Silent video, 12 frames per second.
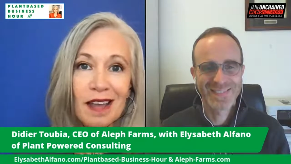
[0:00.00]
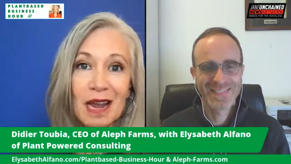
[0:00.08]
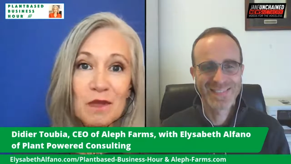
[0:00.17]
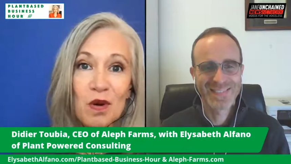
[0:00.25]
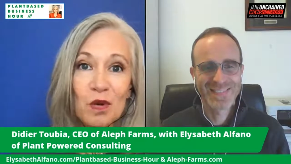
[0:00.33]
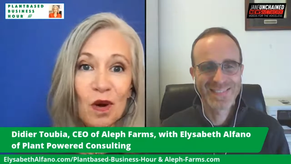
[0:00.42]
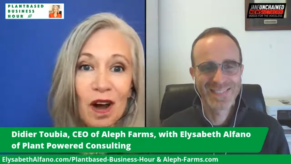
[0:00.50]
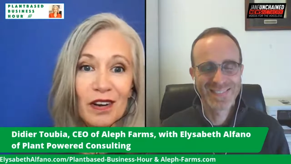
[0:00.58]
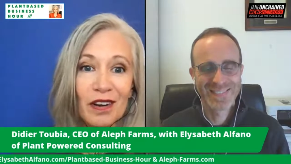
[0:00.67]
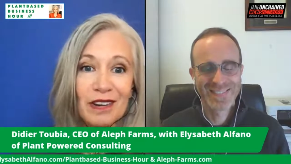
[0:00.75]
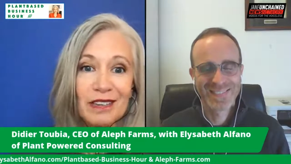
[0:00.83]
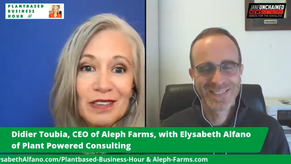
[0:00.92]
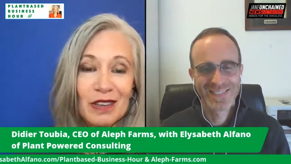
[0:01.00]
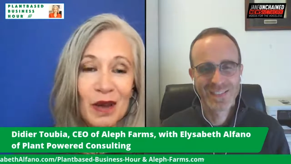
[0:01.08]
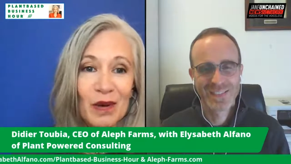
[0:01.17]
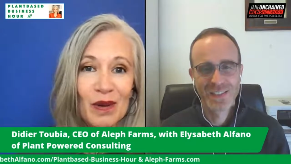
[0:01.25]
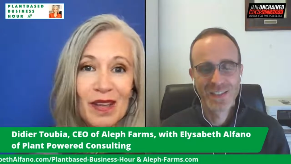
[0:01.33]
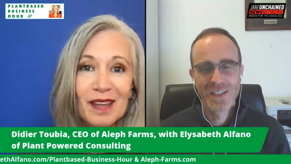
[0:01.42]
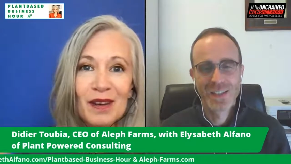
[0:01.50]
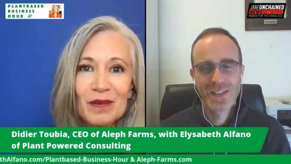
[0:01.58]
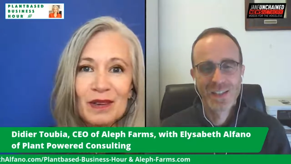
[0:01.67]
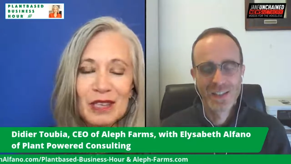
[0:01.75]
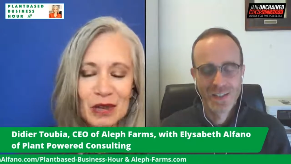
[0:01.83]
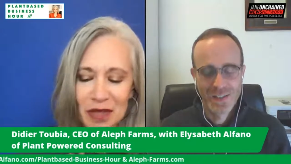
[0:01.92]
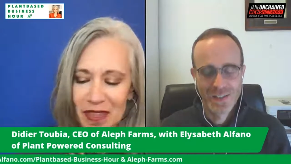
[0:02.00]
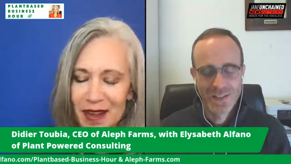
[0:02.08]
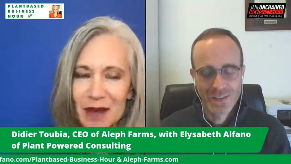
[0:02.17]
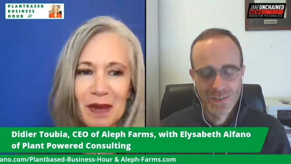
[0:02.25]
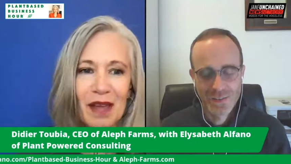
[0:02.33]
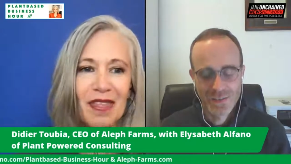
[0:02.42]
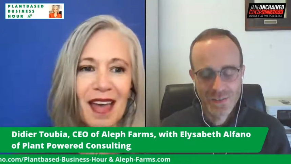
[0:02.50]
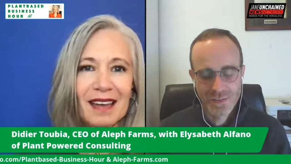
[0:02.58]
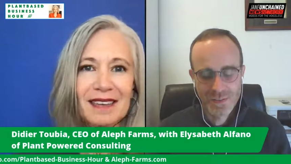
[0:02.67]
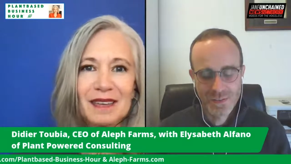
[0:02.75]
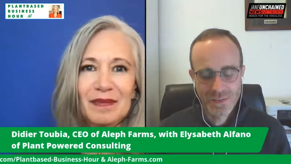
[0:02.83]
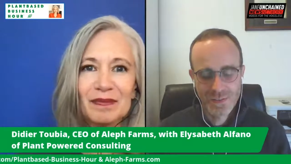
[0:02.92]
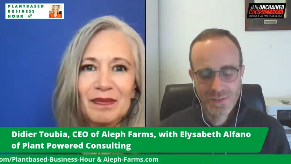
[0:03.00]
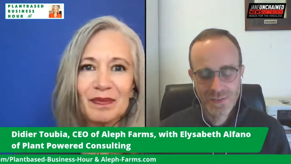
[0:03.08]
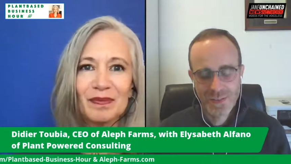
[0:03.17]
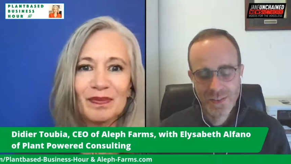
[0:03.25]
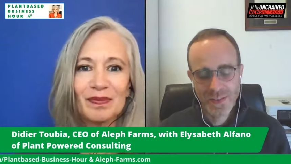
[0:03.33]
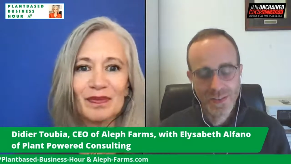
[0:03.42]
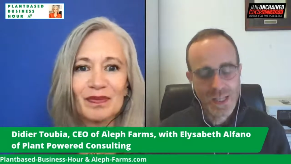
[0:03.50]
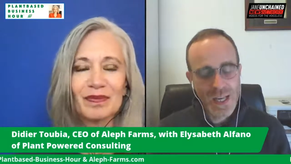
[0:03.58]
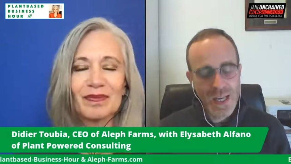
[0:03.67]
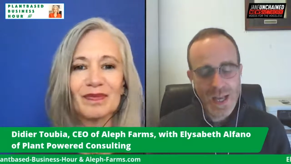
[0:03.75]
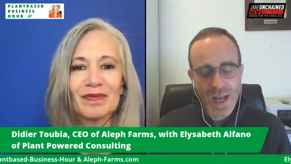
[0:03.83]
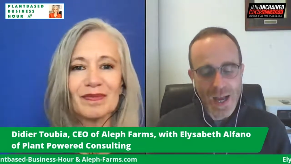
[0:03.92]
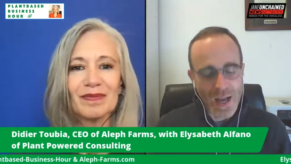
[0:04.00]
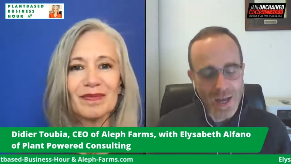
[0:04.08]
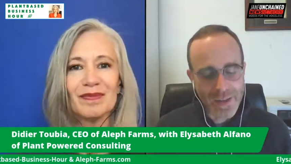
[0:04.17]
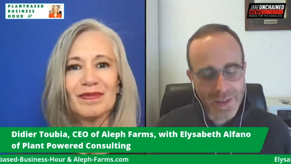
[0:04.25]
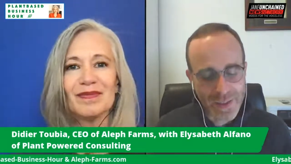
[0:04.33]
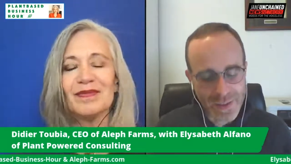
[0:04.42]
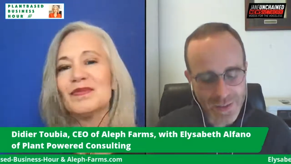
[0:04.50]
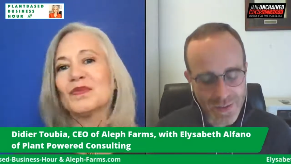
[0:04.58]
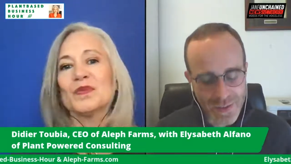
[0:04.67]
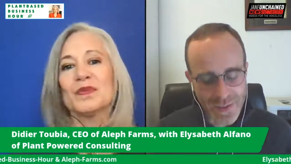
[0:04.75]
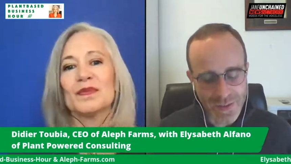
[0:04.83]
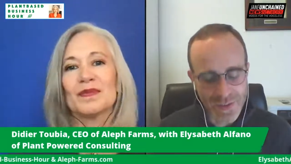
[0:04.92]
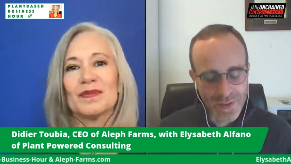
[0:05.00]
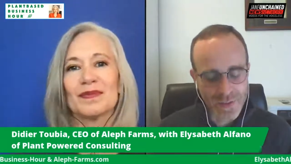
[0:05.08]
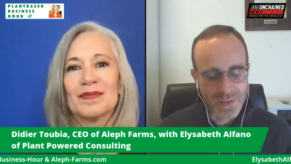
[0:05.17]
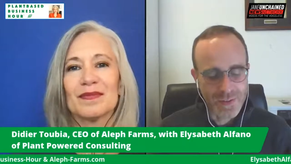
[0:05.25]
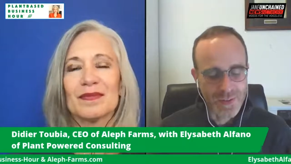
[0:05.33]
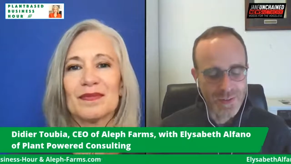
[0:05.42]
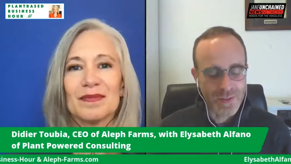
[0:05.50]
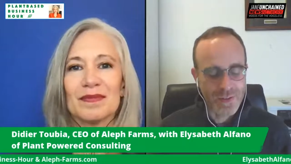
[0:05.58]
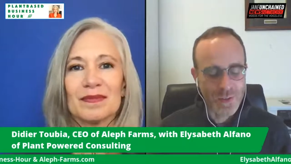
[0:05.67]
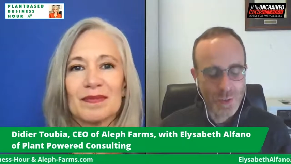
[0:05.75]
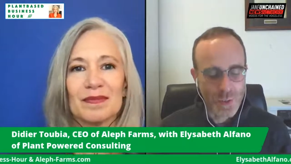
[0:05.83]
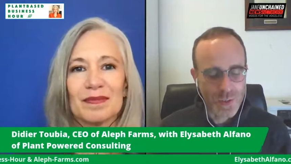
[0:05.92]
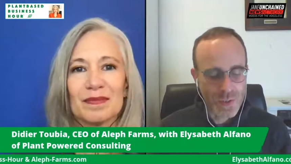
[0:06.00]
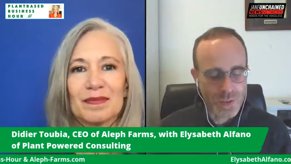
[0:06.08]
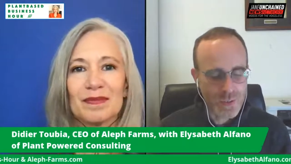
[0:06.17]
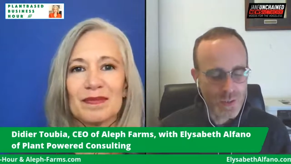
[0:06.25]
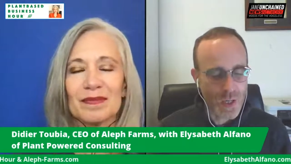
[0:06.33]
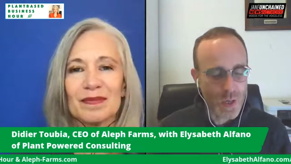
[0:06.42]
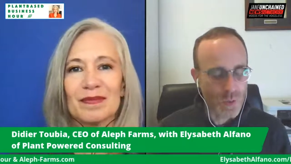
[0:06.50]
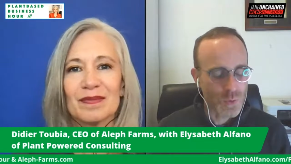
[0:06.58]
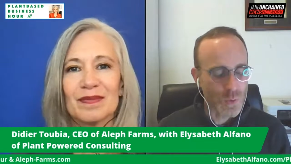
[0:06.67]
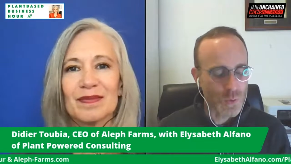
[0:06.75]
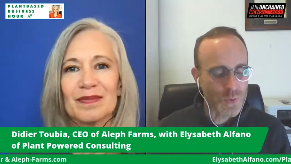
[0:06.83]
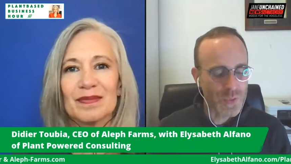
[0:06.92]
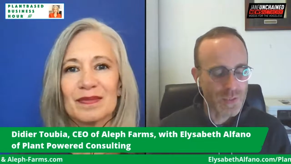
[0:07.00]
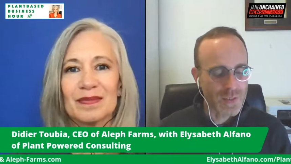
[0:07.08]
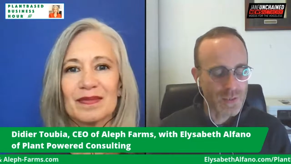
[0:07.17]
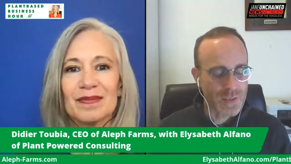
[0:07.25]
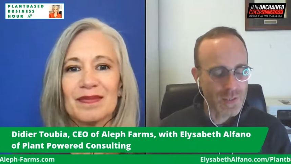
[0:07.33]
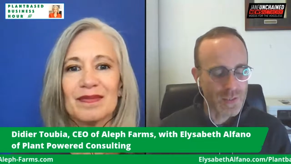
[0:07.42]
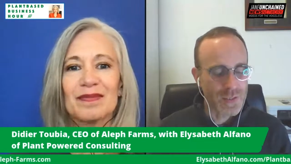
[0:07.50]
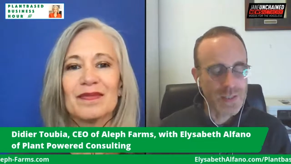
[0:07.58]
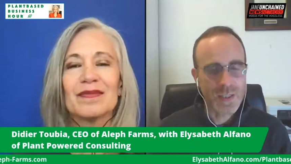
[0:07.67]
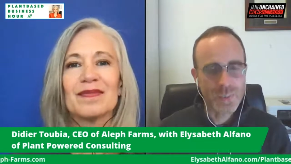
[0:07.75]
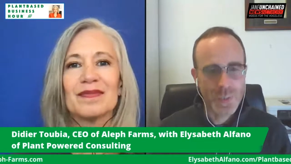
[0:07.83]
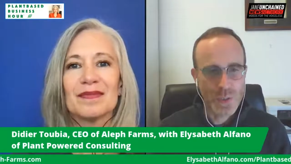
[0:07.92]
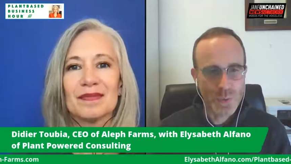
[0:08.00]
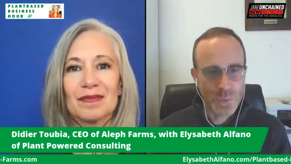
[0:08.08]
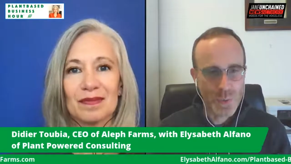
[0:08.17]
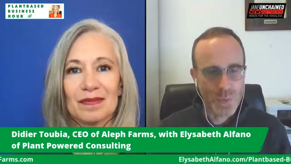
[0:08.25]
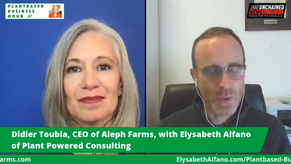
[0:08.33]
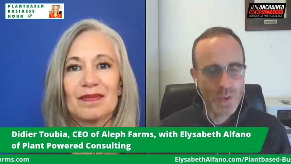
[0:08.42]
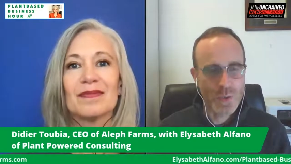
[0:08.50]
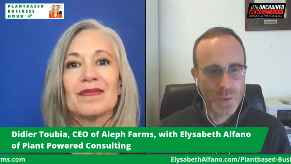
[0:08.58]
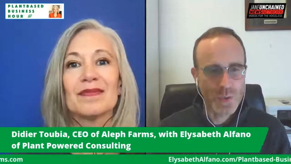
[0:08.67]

Speaker 1: getting more water? So what do you think about that?
Speaker 2: Yeah. I think that the, the, the question how to feed uh, 9 billion people in